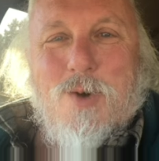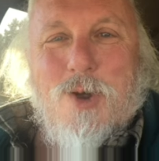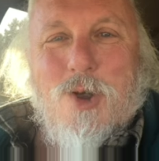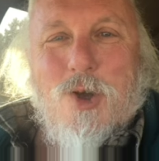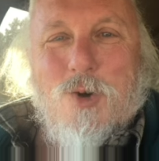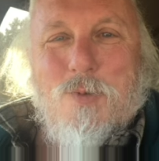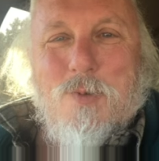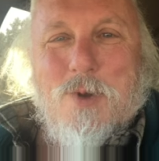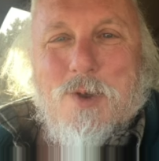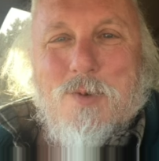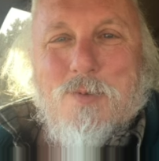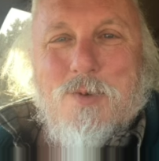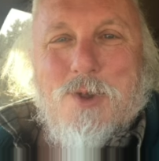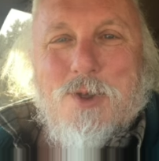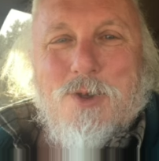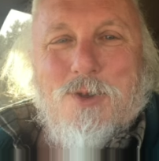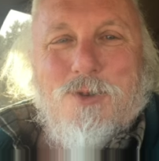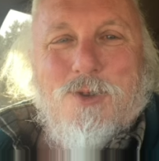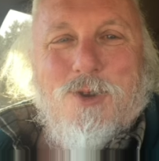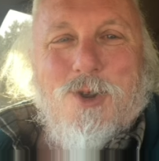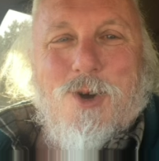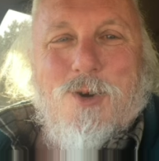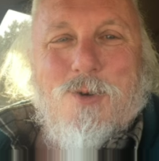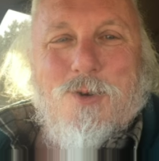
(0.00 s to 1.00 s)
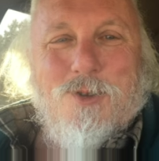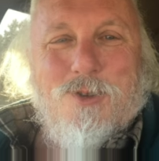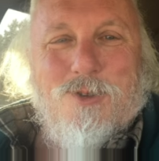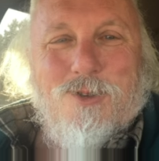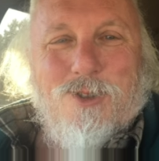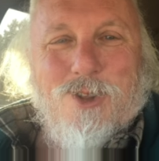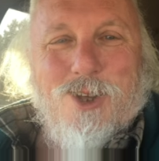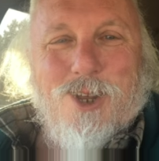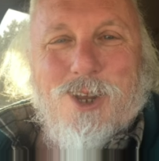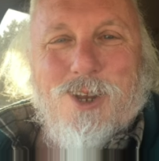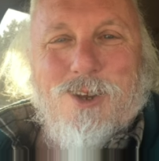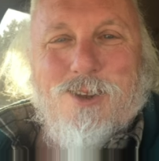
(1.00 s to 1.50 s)
Wyoming with a snow and
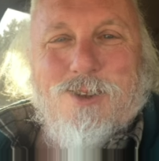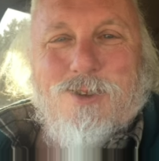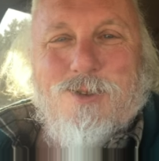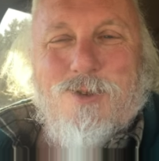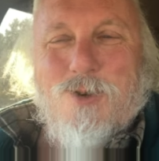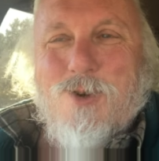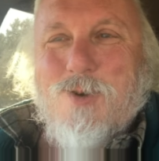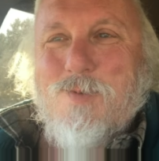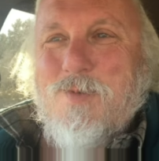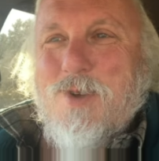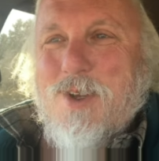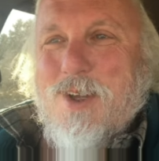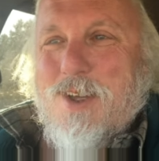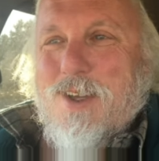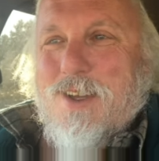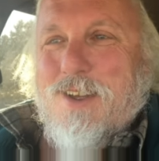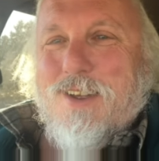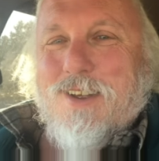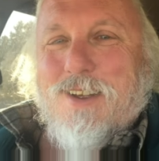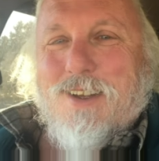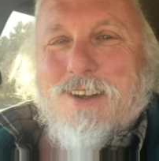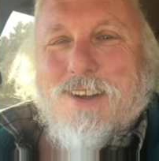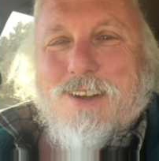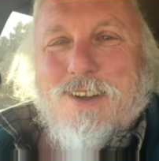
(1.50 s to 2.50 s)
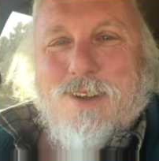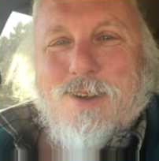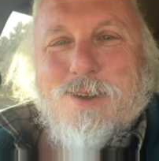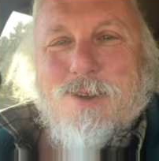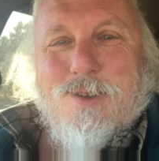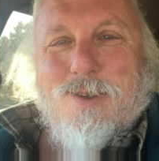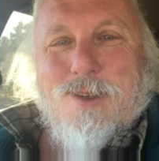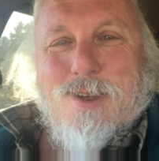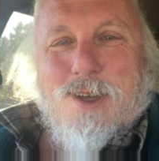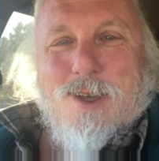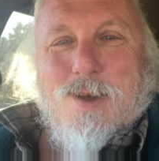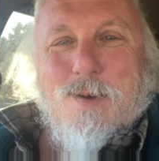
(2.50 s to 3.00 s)
sleet storm.
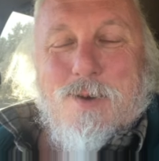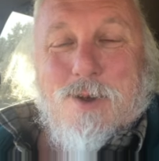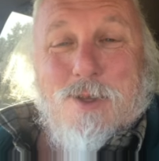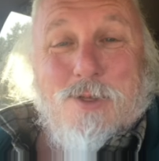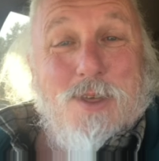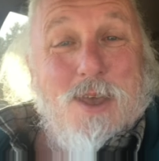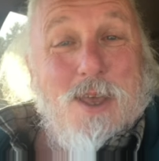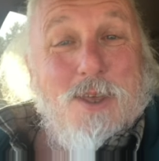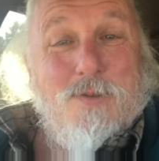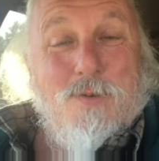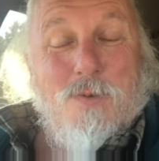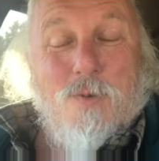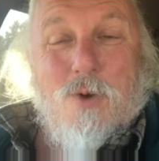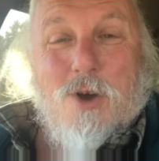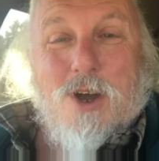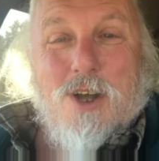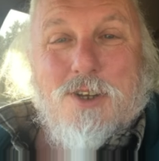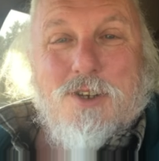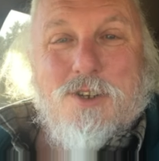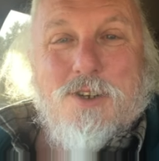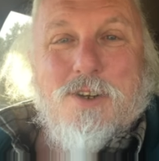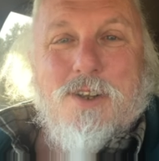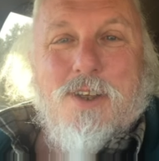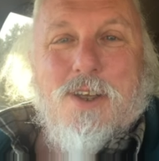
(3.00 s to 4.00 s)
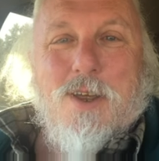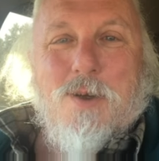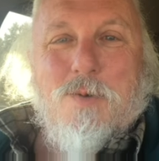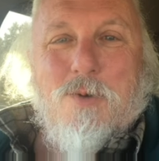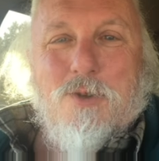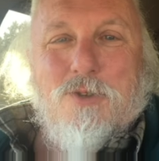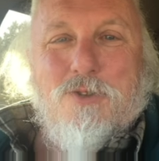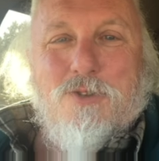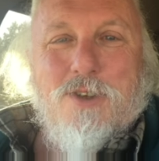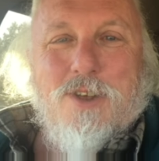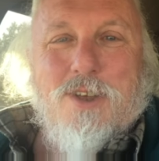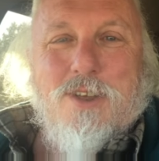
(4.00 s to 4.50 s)
Uh, but thanks for watching, and
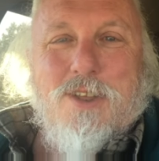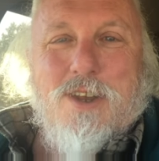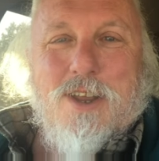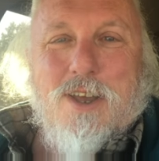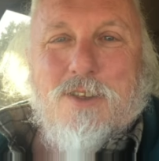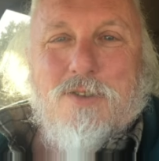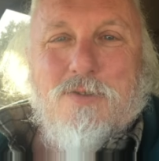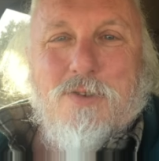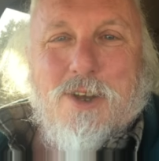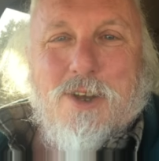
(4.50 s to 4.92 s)
we'll see you in the next